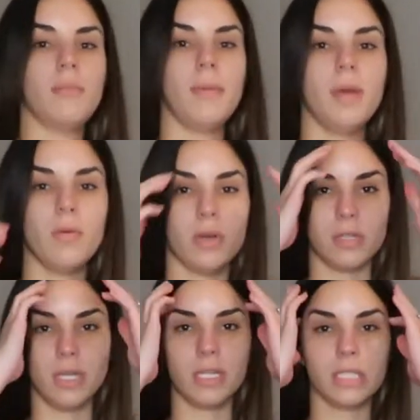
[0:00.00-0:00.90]
Maybe I'll
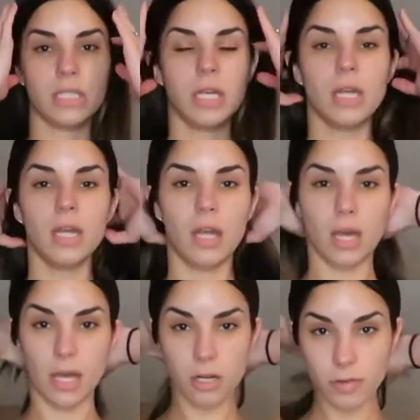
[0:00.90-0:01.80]
wear this.
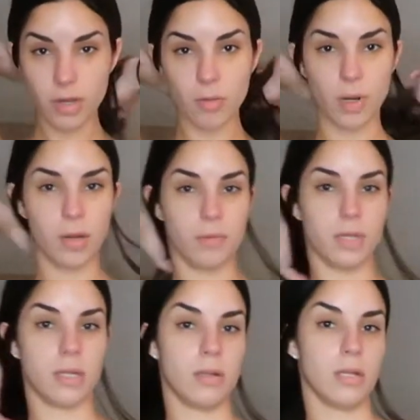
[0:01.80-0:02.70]
I don't know if I'll wear it
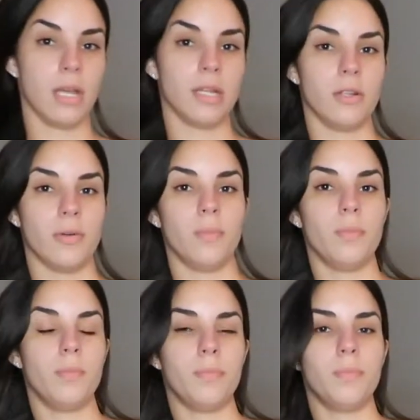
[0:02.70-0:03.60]
with like little
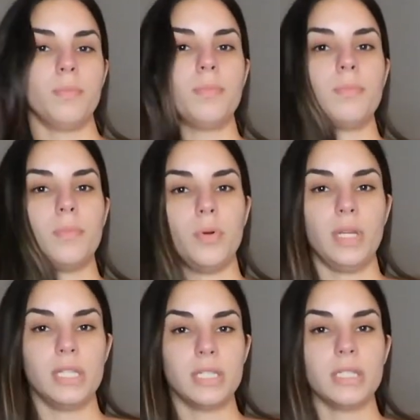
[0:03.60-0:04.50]

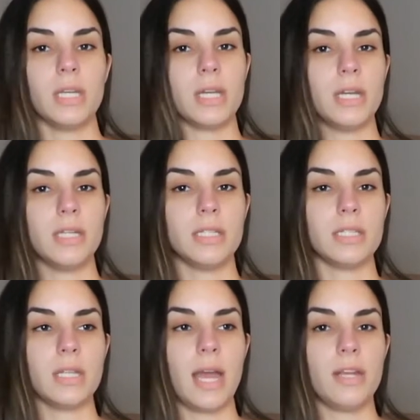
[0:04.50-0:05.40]
booties, like,
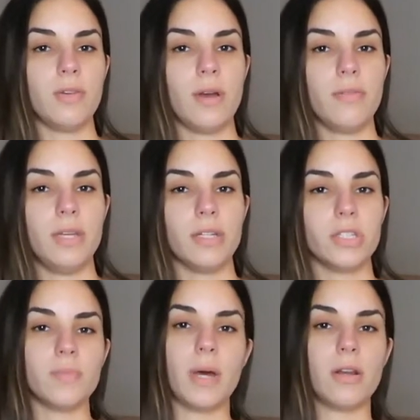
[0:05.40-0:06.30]
because I do have
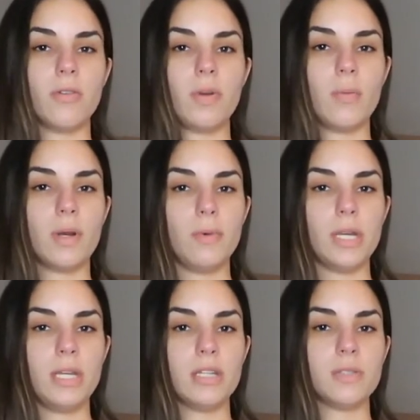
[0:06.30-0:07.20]
heels, but I don't know if I want to
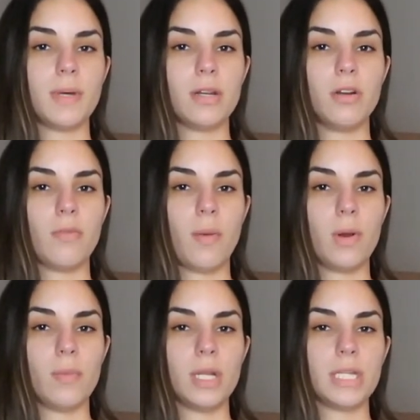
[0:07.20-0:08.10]
wear heels, but I don't know if I
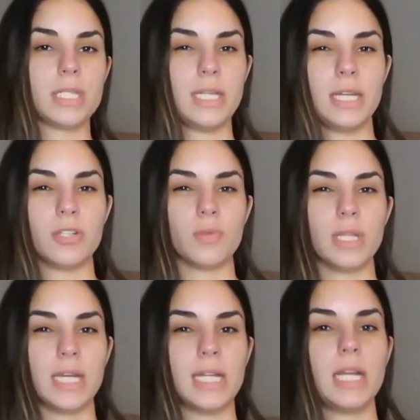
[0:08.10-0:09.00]
want to wear like sneakers
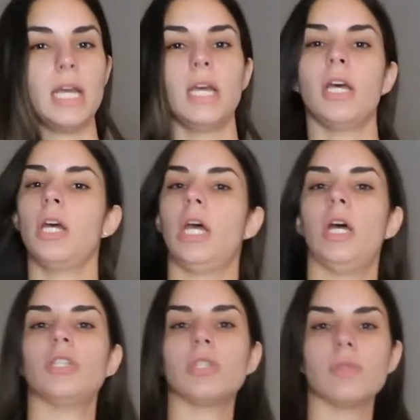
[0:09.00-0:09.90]
with it.
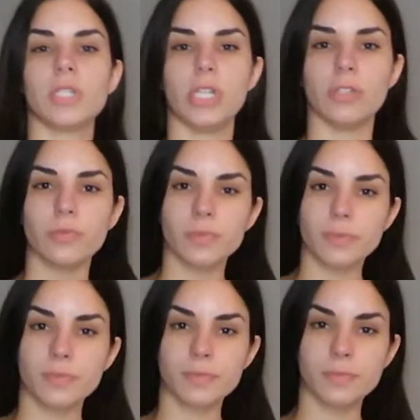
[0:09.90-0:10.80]
So this one's cute.
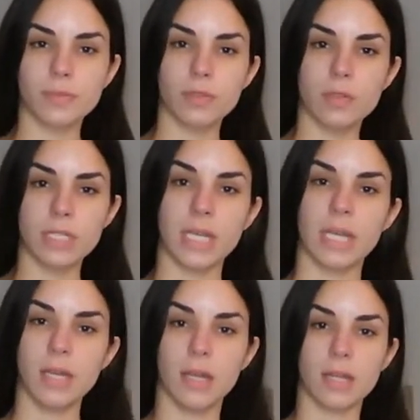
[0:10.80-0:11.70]
We'll see.